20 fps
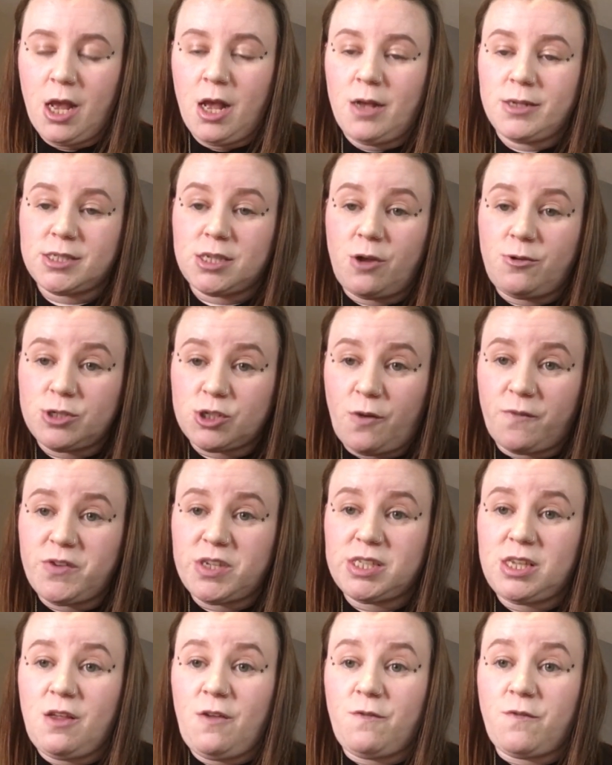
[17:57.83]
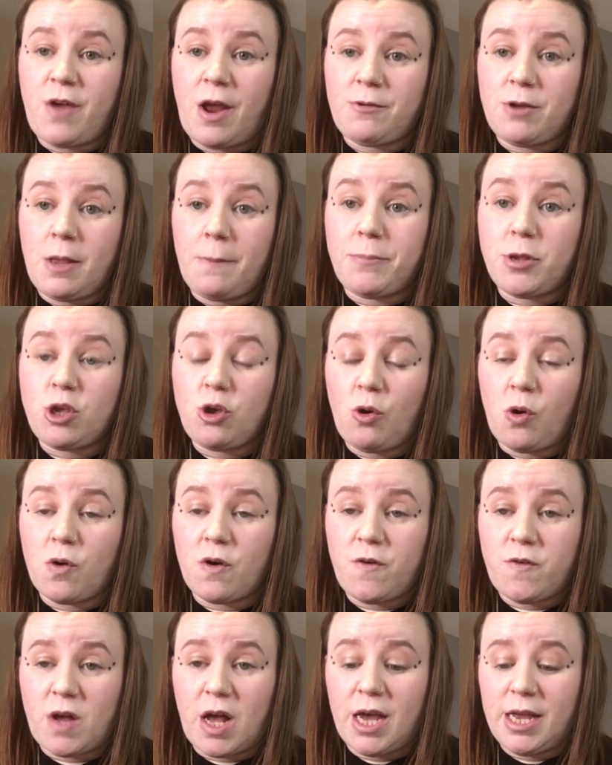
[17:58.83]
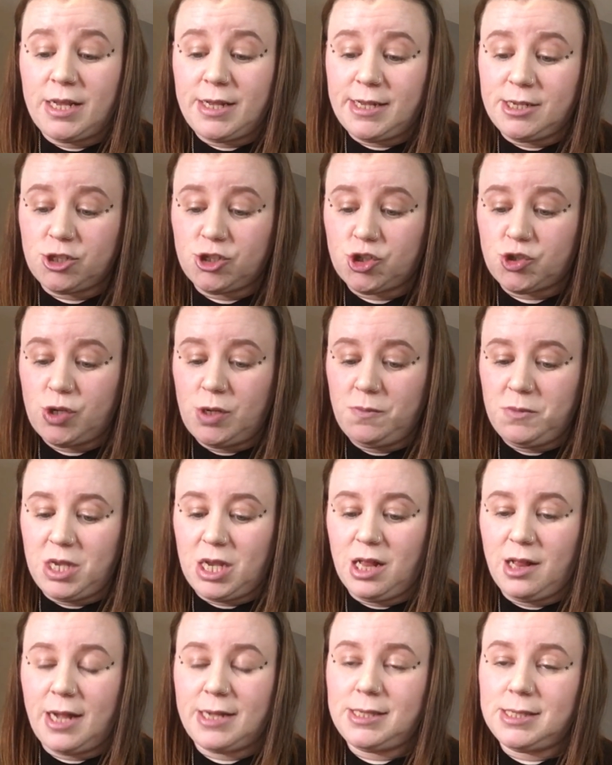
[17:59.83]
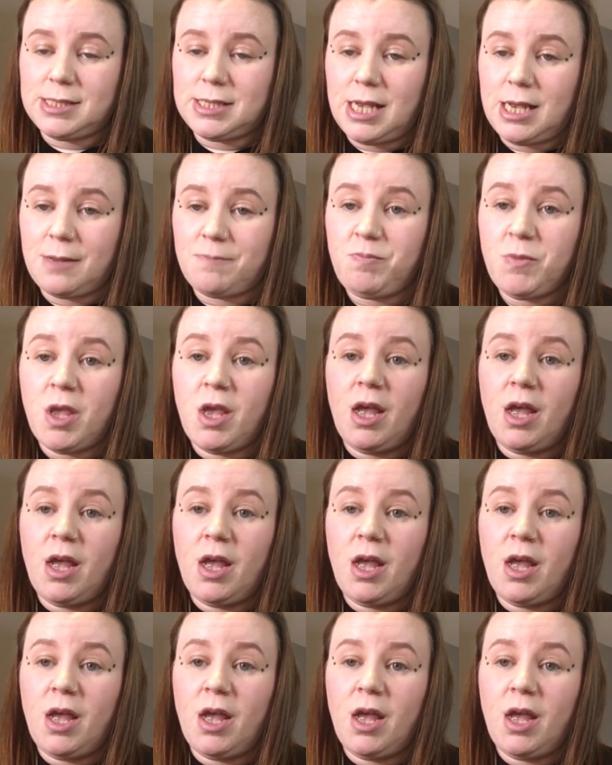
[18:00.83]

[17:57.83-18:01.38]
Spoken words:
So it's obviously very purifying, extremely cleansing.